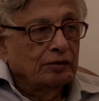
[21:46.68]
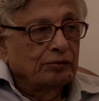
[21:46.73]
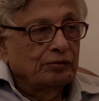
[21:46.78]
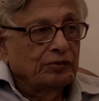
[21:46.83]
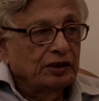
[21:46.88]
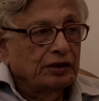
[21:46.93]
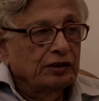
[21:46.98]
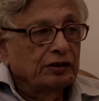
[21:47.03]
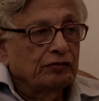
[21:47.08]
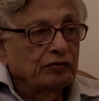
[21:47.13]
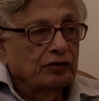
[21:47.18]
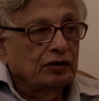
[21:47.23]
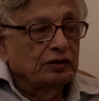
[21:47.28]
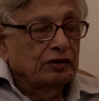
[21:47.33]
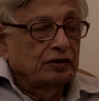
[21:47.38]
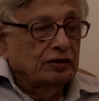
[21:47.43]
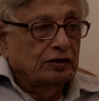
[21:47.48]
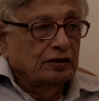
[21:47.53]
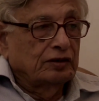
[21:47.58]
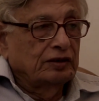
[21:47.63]
But it
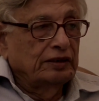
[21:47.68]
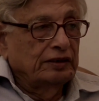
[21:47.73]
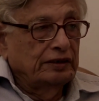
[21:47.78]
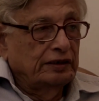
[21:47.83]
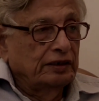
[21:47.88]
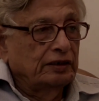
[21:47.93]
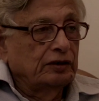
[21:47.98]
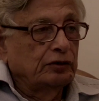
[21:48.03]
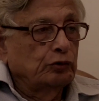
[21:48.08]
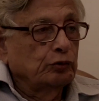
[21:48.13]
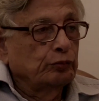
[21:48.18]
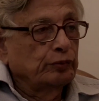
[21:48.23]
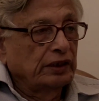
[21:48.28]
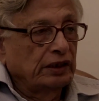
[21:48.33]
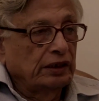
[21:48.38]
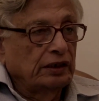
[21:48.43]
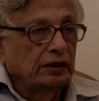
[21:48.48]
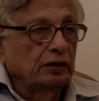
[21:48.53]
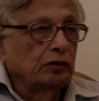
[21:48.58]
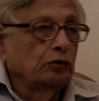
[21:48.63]
was easier to be
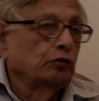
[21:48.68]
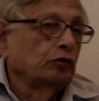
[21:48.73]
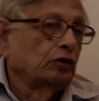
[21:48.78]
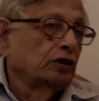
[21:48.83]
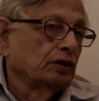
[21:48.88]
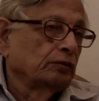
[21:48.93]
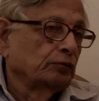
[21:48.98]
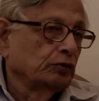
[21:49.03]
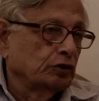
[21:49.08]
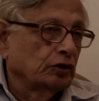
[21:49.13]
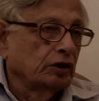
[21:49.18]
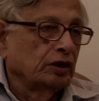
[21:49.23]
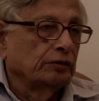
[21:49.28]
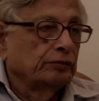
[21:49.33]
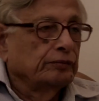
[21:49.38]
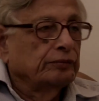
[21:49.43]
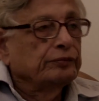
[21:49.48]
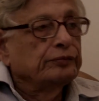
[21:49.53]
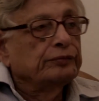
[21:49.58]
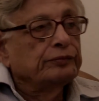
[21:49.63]
a Hindu or a
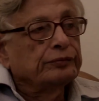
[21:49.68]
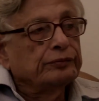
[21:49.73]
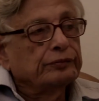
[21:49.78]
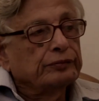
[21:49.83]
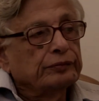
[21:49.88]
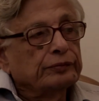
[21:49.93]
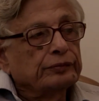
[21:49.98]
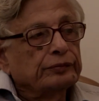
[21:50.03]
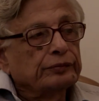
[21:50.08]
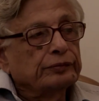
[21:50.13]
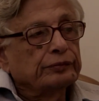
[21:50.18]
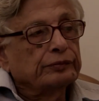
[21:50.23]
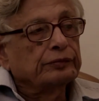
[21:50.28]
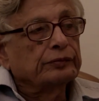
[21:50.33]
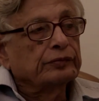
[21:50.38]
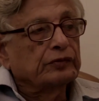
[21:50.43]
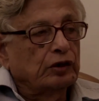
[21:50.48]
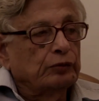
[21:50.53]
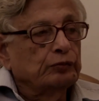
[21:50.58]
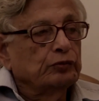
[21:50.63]
Muslim,
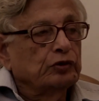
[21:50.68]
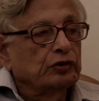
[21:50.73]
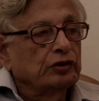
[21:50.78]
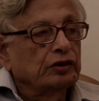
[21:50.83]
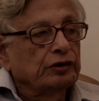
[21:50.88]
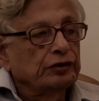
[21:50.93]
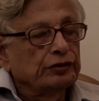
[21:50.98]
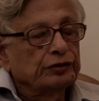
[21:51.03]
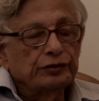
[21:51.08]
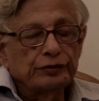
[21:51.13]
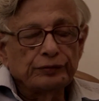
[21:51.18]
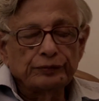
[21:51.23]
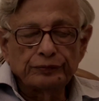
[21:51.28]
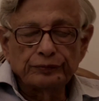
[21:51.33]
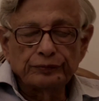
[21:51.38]
communalist.